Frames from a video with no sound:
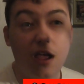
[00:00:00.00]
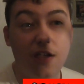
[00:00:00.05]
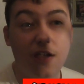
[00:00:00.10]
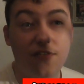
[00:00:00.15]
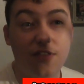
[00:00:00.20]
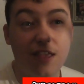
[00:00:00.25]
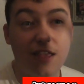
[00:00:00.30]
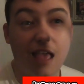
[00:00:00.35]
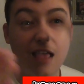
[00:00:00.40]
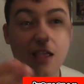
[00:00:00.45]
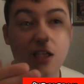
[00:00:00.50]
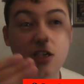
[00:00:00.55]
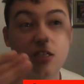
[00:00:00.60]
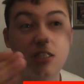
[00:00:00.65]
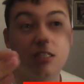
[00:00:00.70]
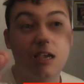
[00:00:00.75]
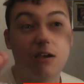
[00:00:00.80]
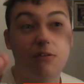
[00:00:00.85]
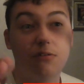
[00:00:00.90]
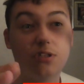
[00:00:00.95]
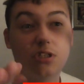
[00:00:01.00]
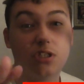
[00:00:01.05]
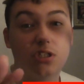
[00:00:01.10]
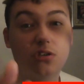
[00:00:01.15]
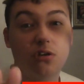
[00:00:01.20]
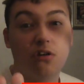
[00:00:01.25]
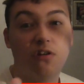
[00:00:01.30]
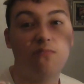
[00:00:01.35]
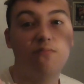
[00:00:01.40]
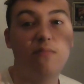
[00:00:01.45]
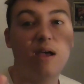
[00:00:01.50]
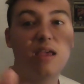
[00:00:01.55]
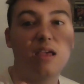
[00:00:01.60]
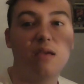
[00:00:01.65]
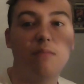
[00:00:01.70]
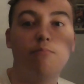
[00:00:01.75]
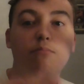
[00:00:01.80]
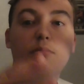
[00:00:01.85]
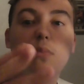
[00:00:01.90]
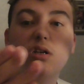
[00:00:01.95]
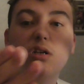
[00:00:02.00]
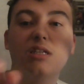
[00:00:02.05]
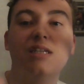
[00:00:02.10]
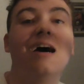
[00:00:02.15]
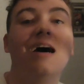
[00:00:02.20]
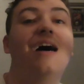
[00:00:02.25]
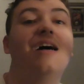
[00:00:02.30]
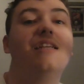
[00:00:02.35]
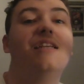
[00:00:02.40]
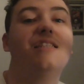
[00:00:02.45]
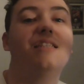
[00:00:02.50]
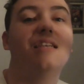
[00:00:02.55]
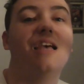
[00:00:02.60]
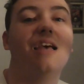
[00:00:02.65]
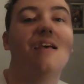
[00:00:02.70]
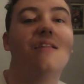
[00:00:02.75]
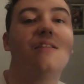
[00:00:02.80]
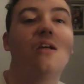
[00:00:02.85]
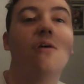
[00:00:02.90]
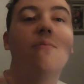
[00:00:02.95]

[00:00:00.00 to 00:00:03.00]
if they get Gerstlauer to sort of make modernise it.